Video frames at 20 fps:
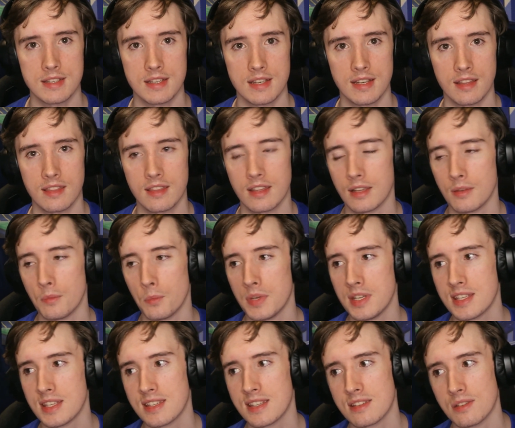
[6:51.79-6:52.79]
And I think we
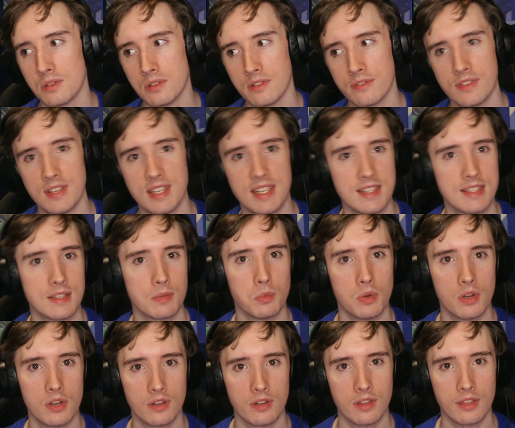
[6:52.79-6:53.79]
sort of need to
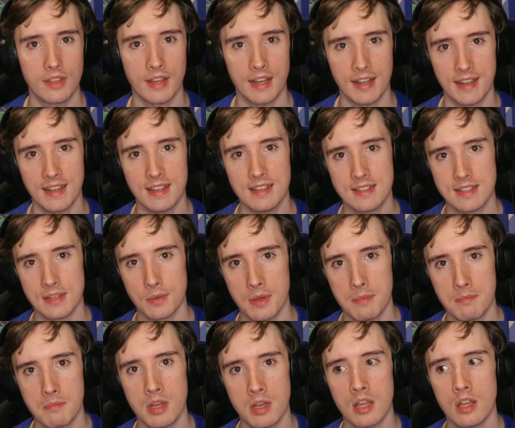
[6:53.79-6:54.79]
work that into
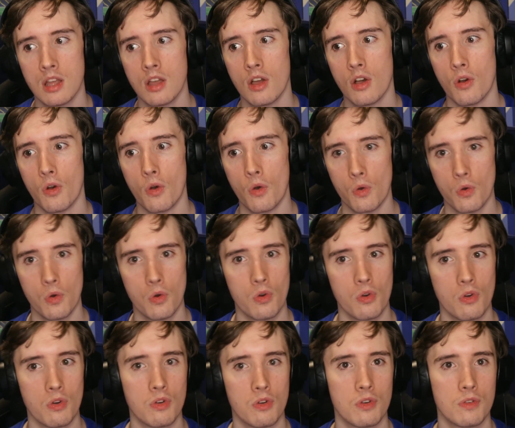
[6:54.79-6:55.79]
him,
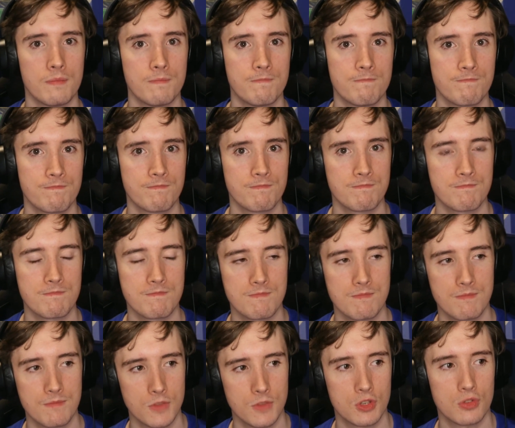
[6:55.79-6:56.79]
or
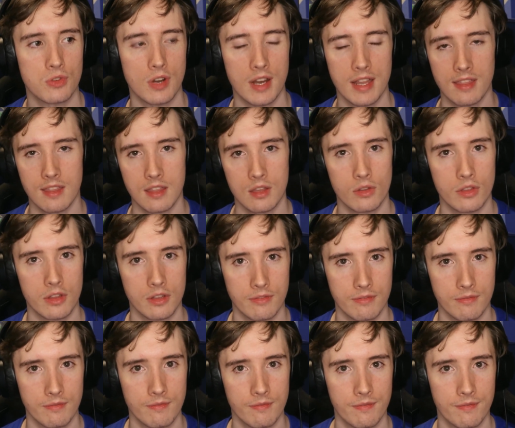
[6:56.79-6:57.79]
try the other
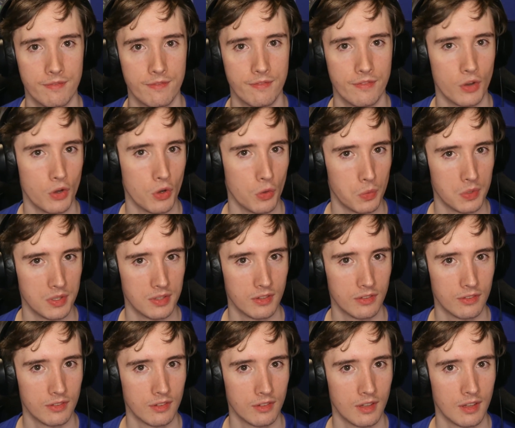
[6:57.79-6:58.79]

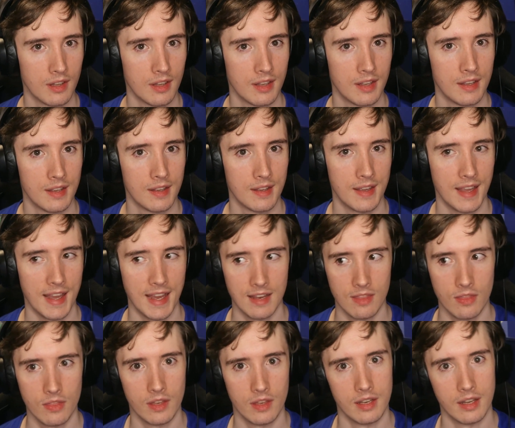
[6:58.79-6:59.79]
forwards
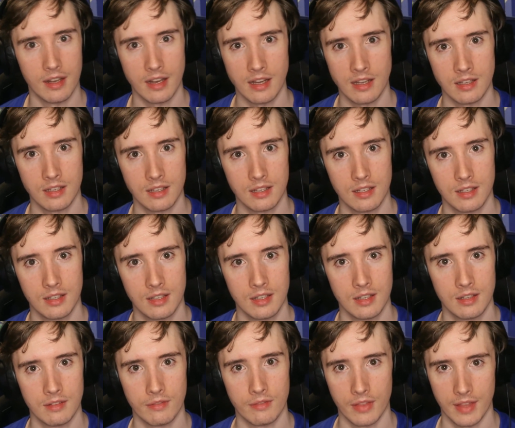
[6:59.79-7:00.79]
in the 9
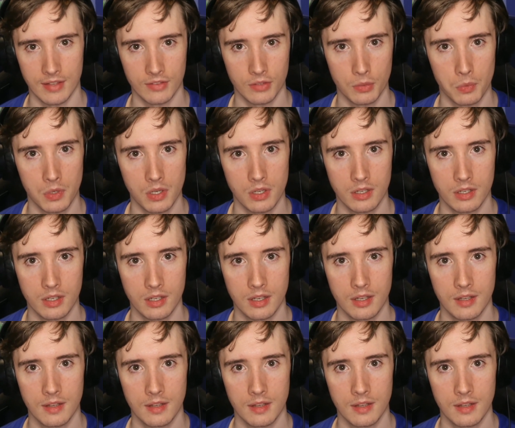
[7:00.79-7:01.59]
for that to work.